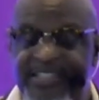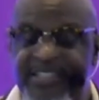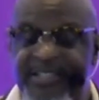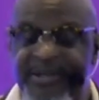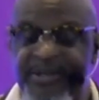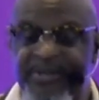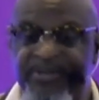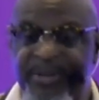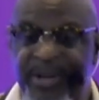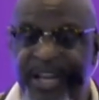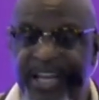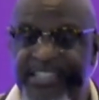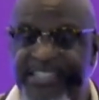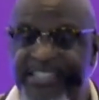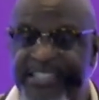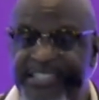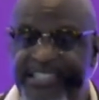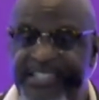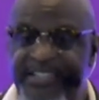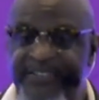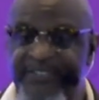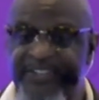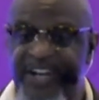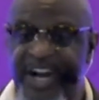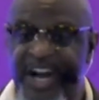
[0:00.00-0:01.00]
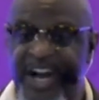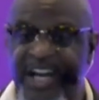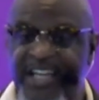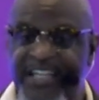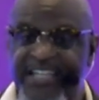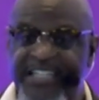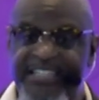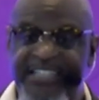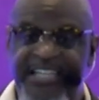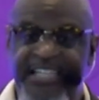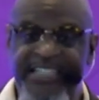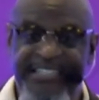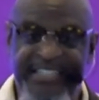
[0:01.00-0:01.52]
blessings of God
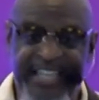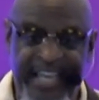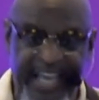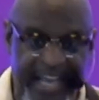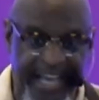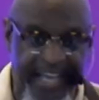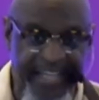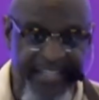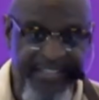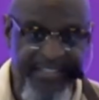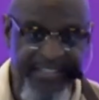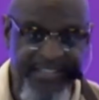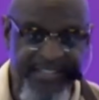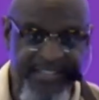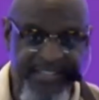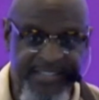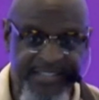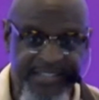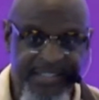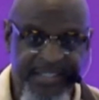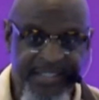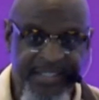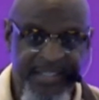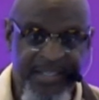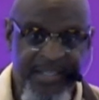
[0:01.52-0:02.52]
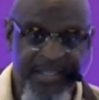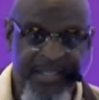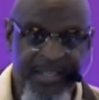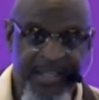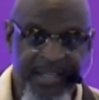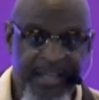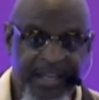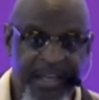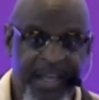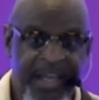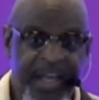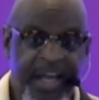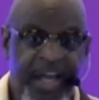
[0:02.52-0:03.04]
is a yes.
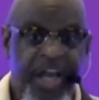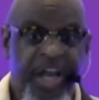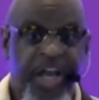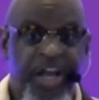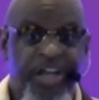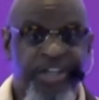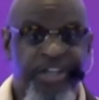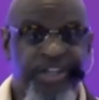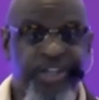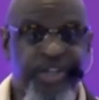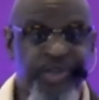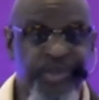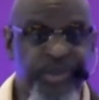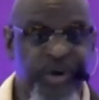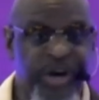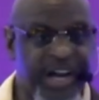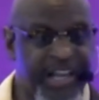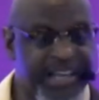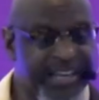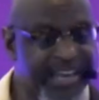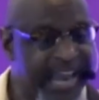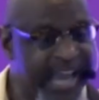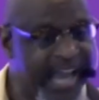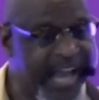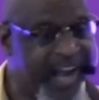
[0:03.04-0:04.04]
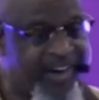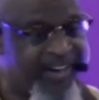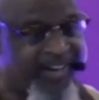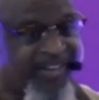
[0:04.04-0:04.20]
You allow